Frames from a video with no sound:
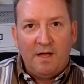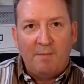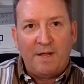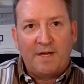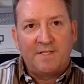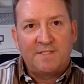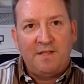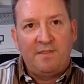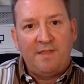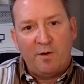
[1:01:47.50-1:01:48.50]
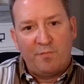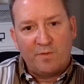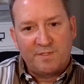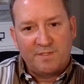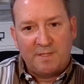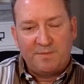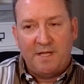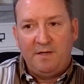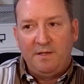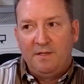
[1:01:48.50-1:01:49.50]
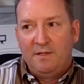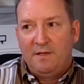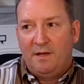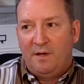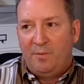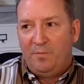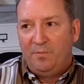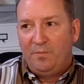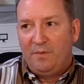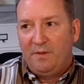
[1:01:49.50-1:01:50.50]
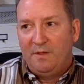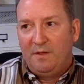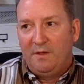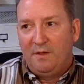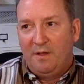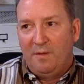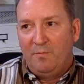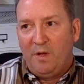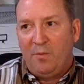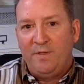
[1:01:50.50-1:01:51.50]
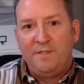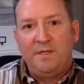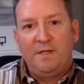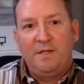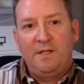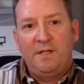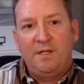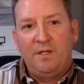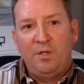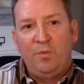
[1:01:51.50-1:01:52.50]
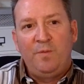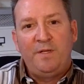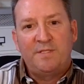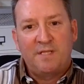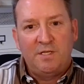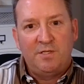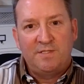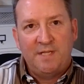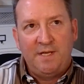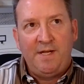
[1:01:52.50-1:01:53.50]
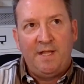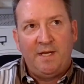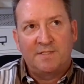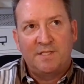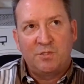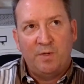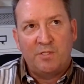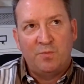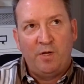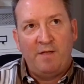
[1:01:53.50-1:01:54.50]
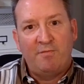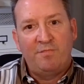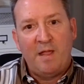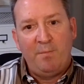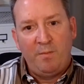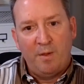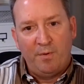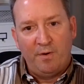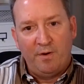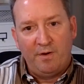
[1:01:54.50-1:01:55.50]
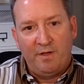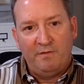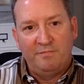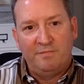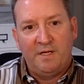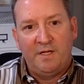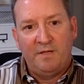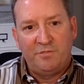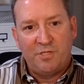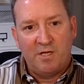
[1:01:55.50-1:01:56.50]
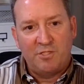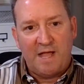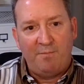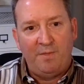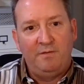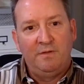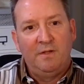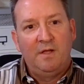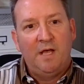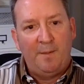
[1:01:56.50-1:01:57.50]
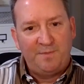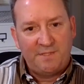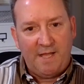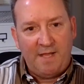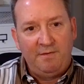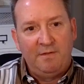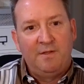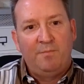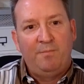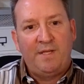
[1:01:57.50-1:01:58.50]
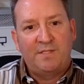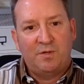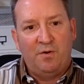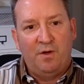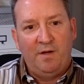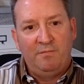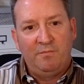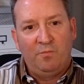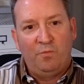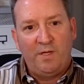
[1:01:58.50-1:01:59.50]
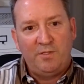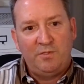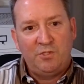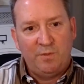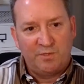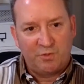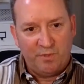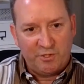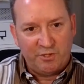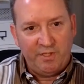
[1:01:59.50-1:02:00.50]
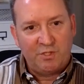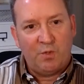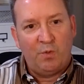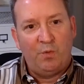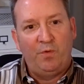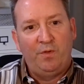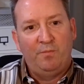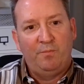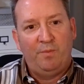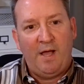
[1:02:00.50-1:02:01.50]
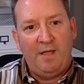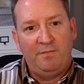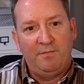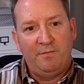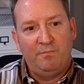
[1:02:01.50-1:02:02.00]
I'm not going to say that the Air Force is upset. You wouldn't be sitting in a situation where you have a family member of John Chapman upset based on what she was originally told by